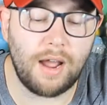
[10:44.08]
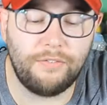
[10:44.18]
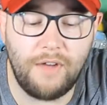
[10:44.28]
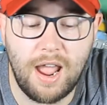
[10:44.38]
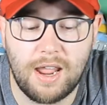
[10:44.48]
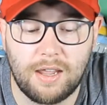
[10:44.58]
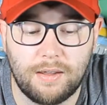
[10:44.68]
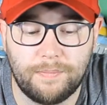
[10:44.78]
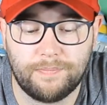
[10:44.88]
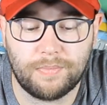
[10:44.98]
Cafe,
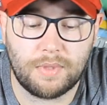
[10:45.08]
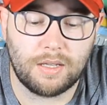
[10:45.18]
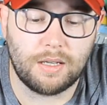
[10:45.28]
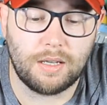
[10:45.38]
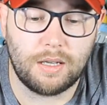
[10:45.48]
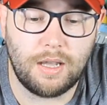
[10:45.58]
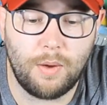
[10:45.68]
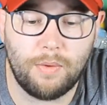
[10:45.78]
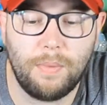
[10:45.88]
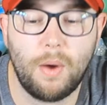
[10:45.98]
yeah,
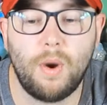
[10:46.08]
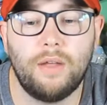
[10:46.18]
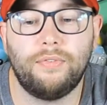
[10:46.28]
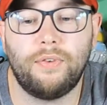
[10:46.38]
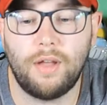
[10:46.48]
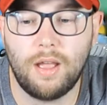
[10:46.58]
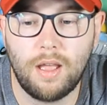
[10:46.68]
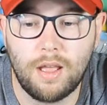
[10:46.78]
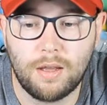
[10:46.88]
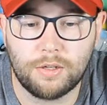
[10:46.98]
with my wife.
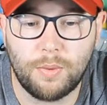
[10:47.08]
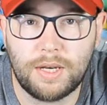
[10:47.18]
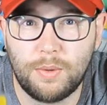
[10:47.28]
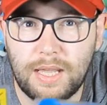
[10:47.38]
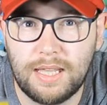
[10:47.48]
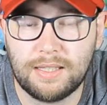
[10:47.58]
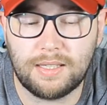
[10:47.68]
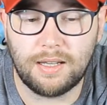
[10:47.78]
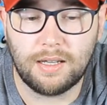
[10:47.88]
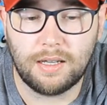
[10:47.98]
So when you
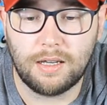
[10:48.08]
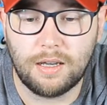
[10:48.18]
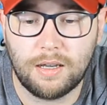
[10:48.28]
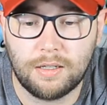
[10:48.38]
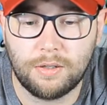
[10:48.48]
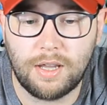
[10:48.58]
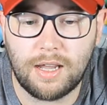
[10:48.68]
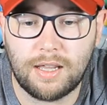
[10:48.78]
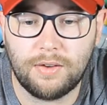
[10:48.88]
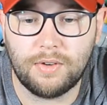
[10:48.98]
eat, you
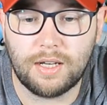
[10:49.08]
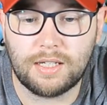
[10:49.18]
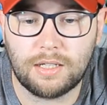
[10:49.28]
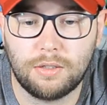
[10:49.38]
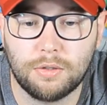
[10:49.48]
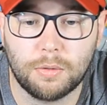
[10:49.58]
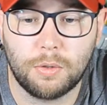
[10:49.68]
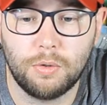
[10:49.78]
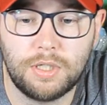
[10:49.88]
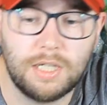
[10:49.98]
get given a chance to do some
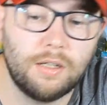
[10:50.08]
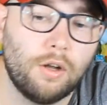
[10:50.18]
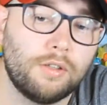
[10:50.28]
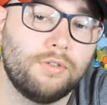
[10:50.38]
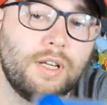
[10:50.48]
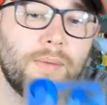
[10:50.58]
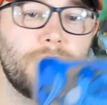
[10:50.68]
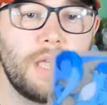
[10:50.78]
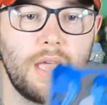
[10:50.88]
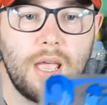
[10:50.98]
Kuji lottery,
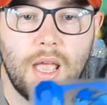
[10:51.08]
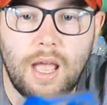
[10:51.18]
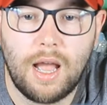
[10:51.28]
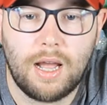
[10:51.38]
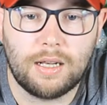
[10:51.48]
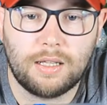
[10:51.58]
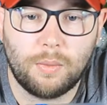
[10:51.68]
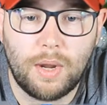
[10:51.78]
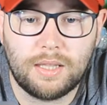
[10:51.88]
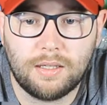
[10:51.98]
and
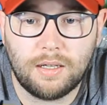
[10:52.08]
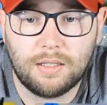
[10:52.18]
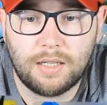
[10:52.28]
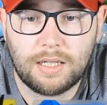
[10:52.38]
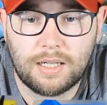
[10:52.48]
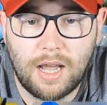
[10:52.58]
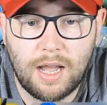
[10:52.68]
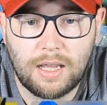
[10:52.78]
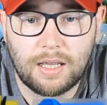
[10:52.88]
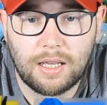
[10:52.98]
the waiter, nice
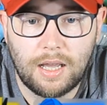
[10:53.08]
guy,